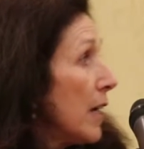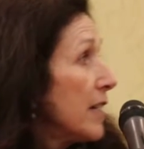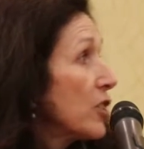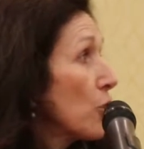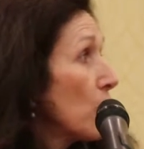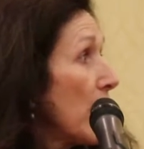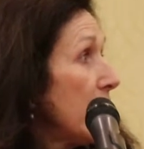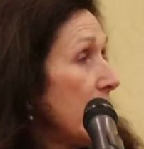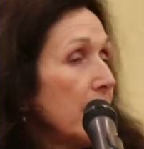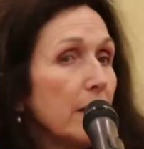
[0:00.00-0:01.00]
It's
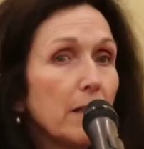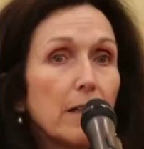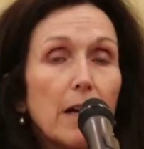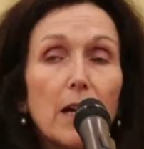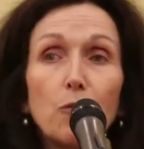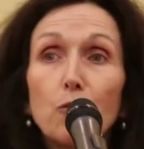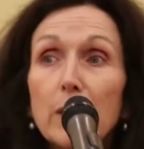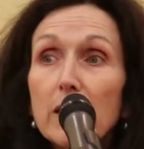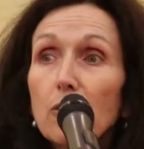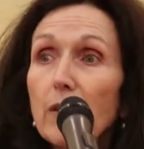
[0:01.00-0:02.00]
creating and
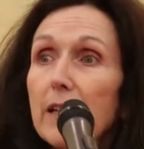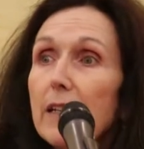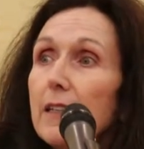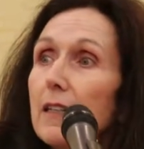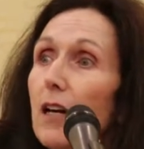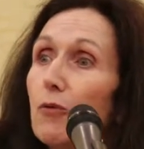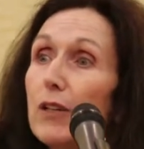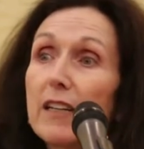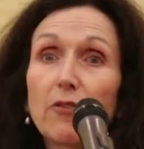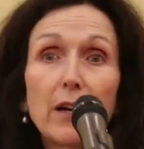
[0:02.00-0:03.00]
recreating and
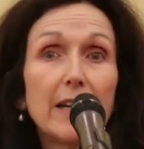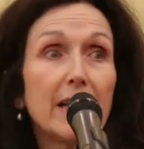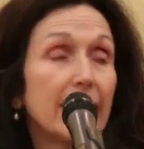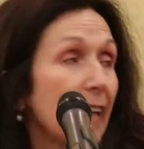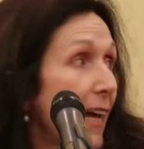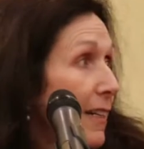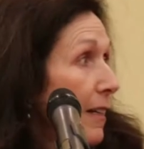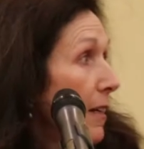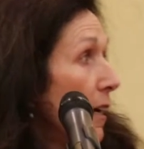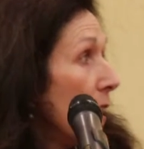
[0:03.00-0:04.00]
recreating
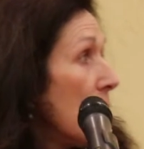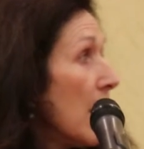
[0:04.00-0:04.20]
again